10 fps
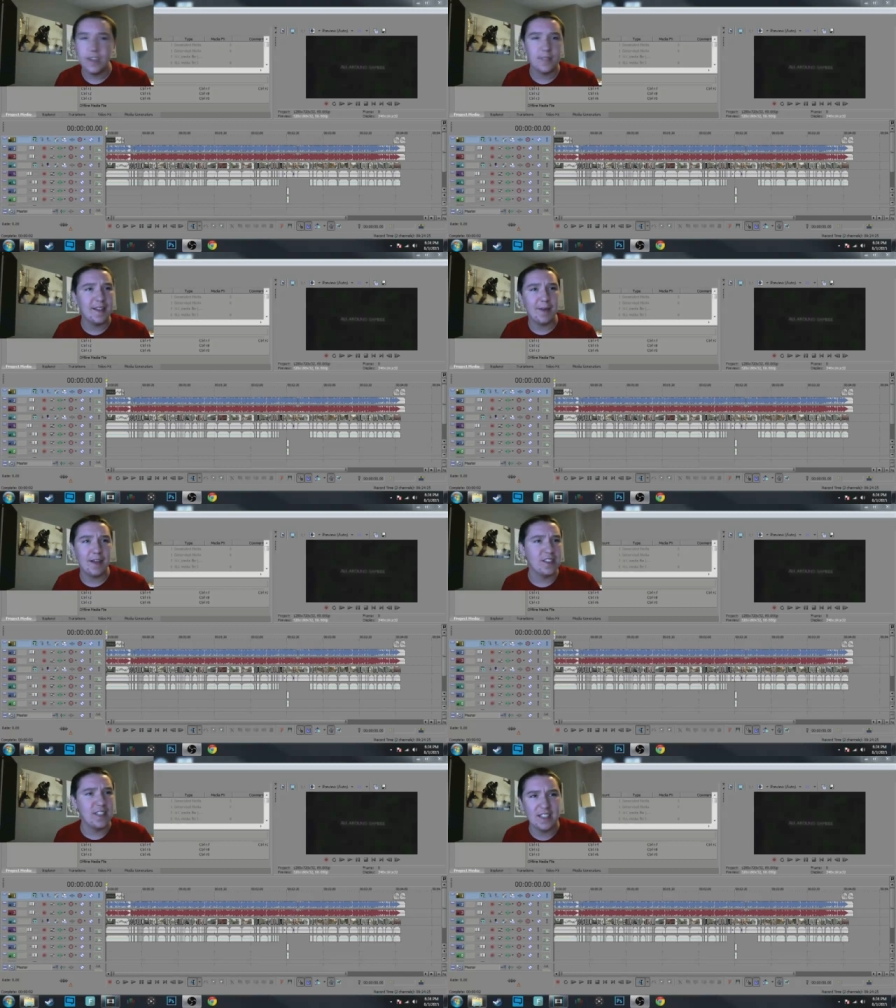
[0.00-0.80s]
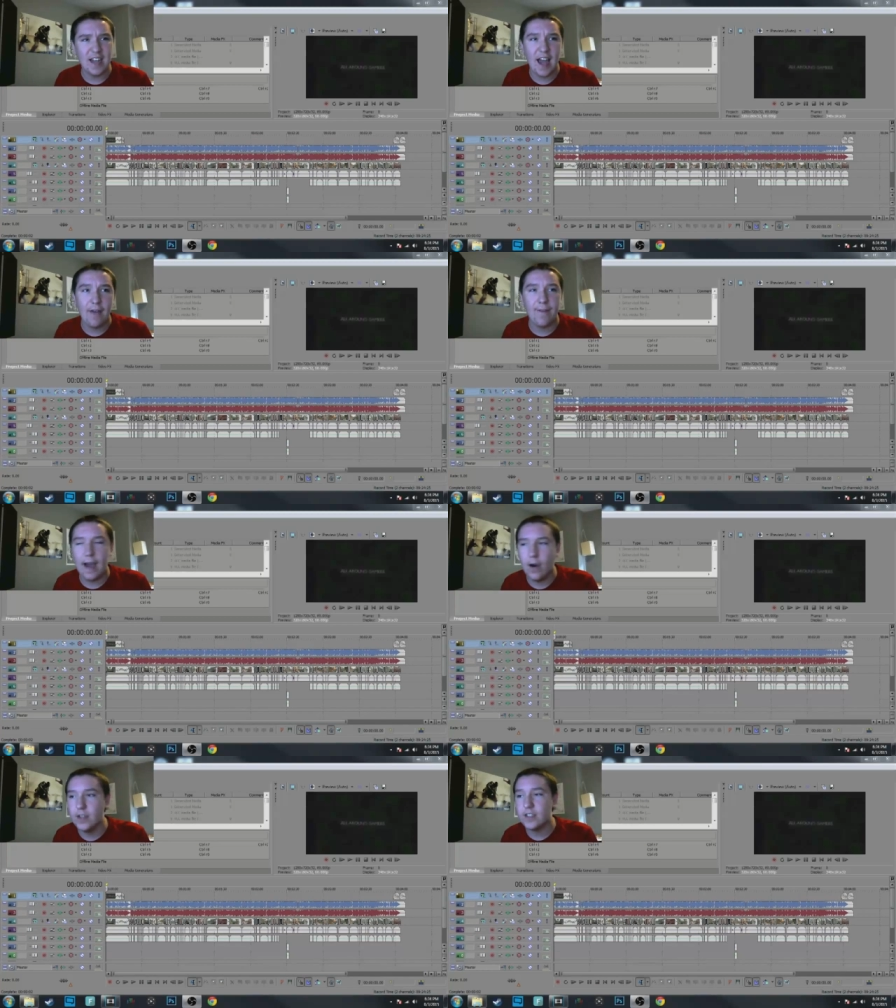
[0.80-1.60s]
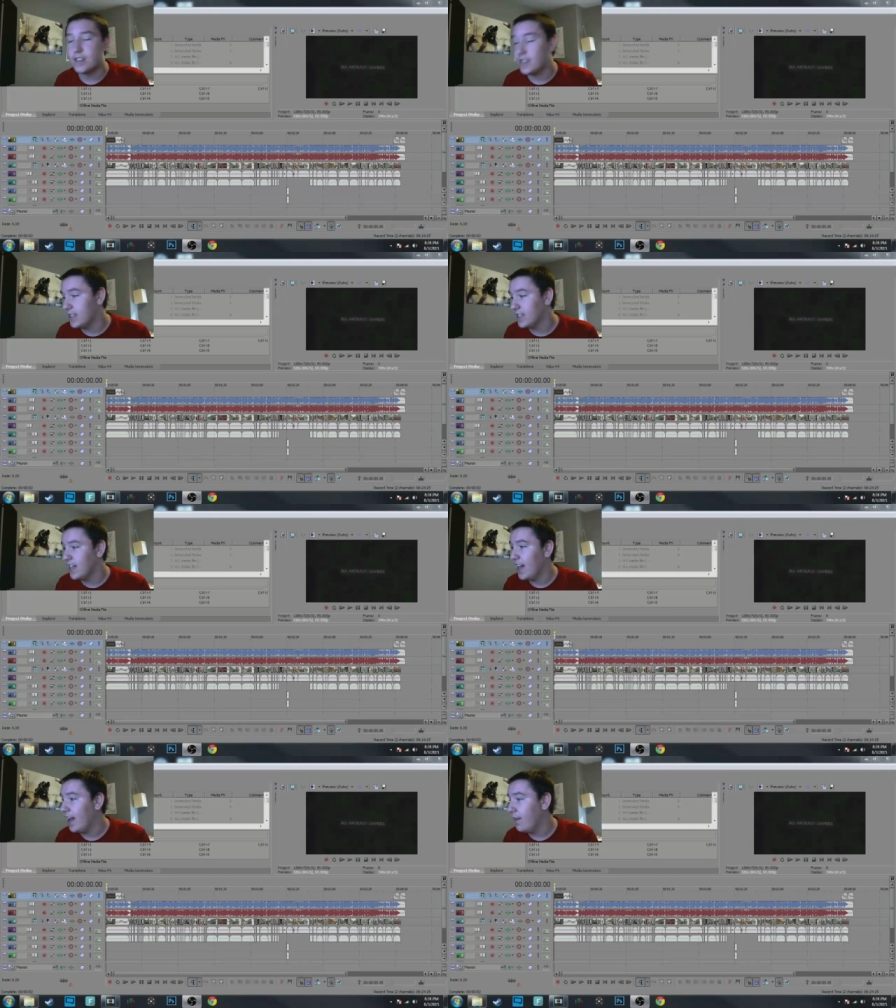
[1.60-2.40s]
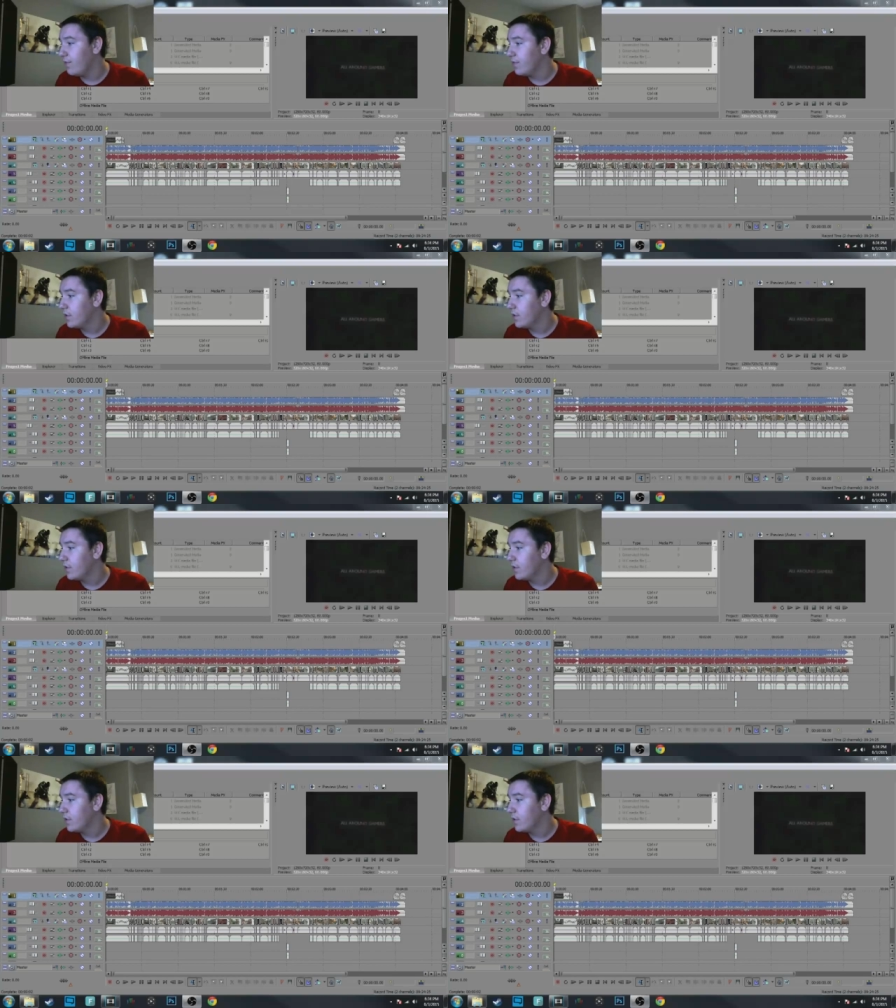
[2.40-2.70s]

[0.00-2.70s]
It's been about 6.5 hours. It's 6:30